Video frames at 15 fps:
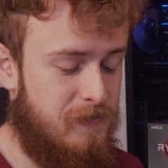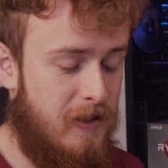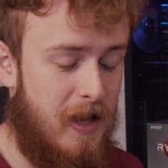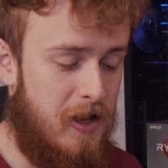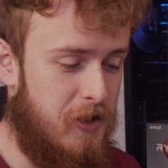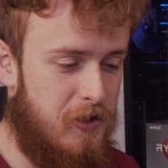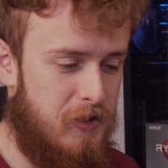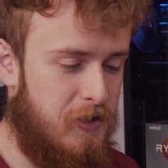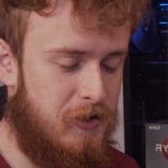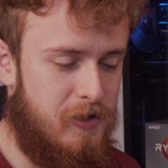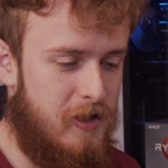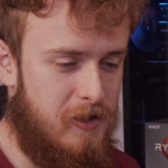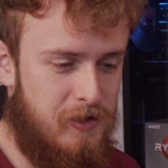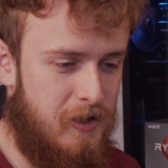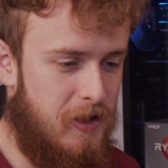Yeah, you're, you're
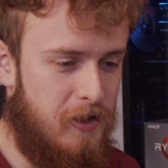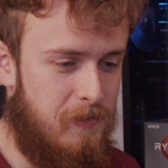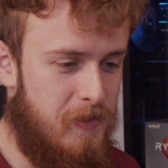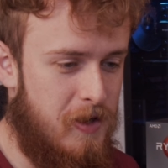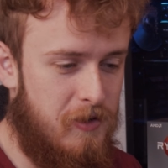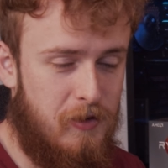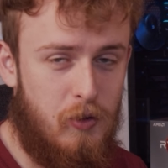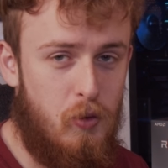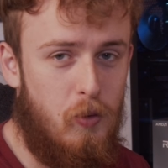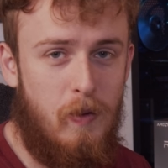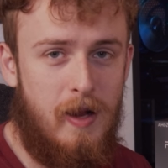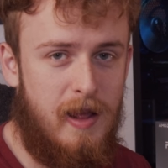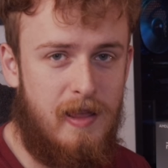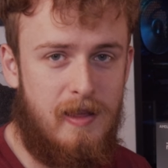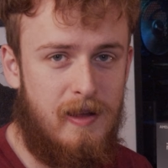not you're not going to be able to
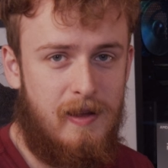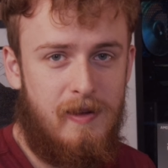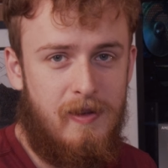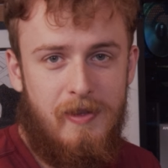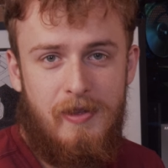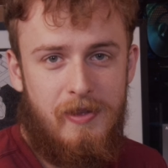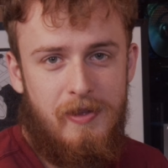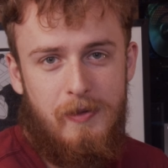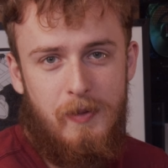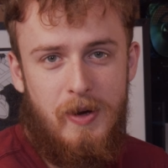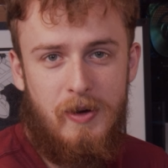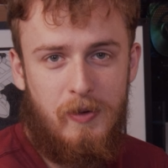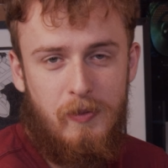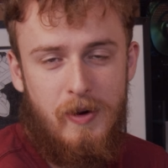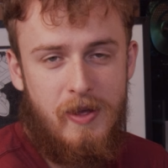cool anything because
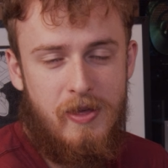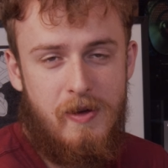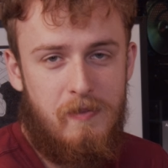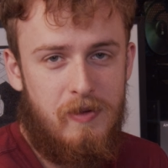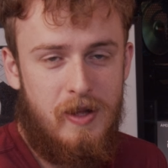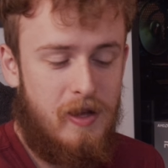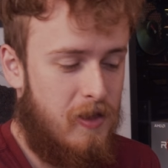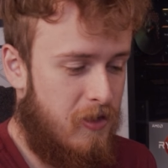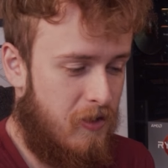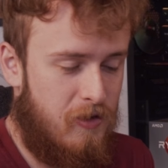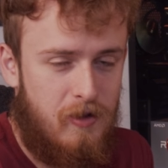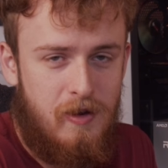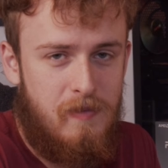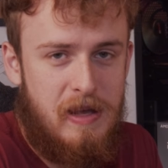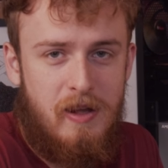well, quite simply, it's
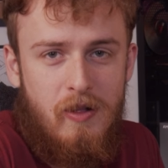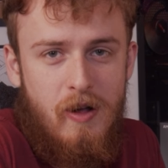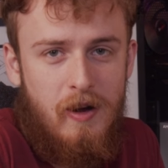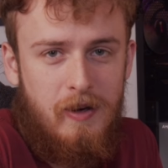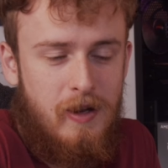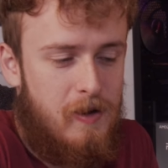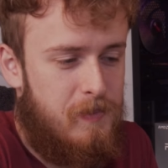just going to be clogged